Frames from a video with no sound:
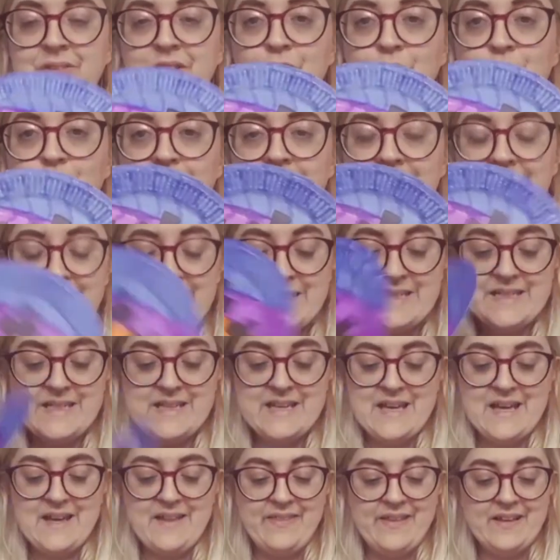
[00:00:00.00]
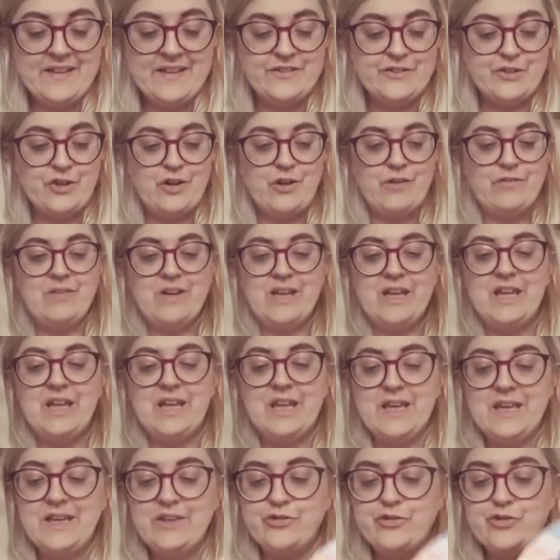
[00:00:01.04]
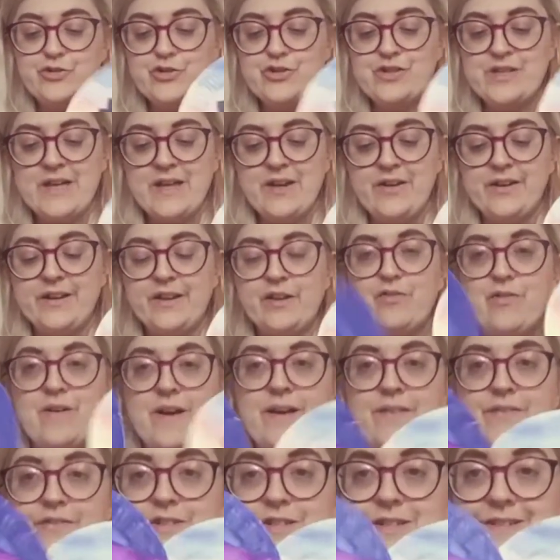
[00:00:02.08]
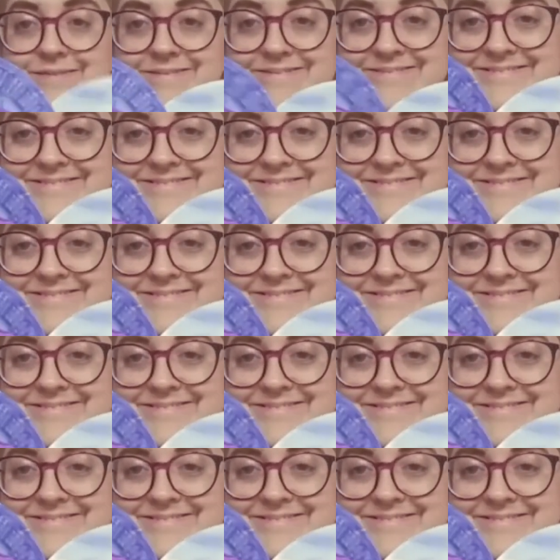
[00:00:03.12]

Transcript: All right, and that's our lovely Easter Saturday craft.